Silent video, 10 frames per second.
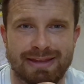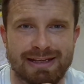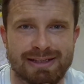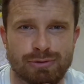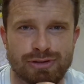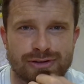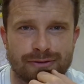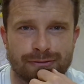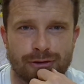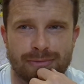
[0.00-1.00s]
This was
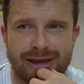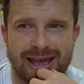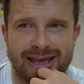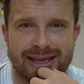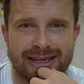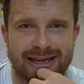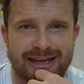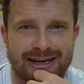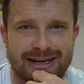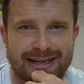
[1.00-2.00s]
from a
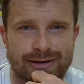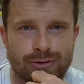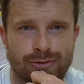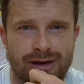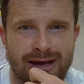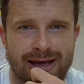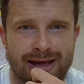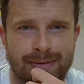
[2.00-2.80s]
Lille.